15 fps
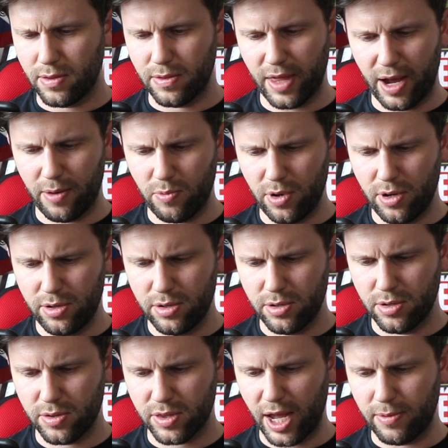That one?
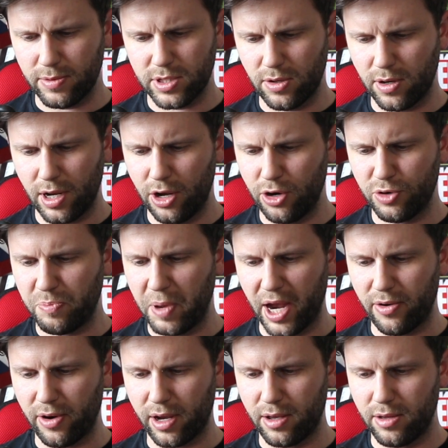That one's not load
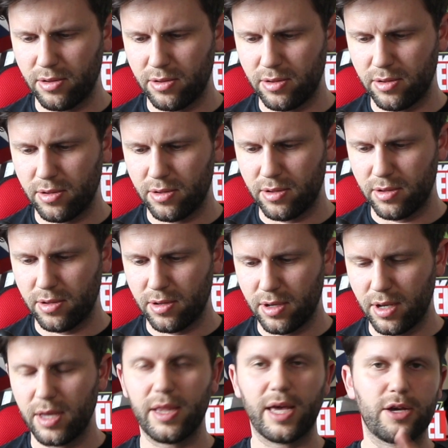bearing.
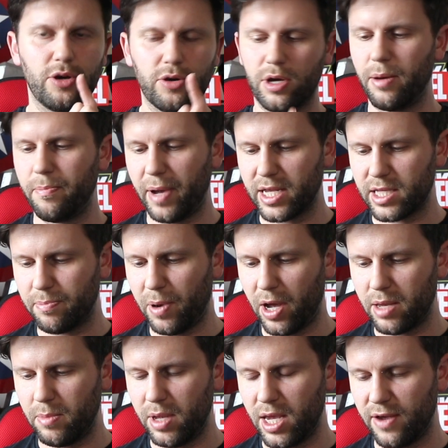That could come back to
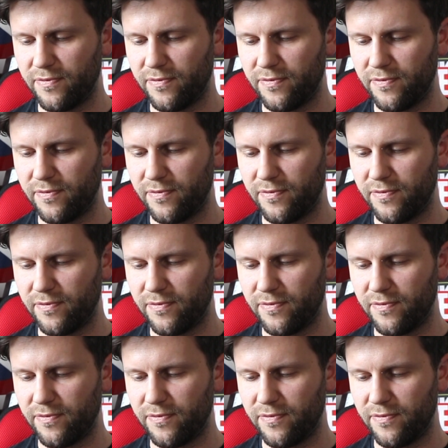bite me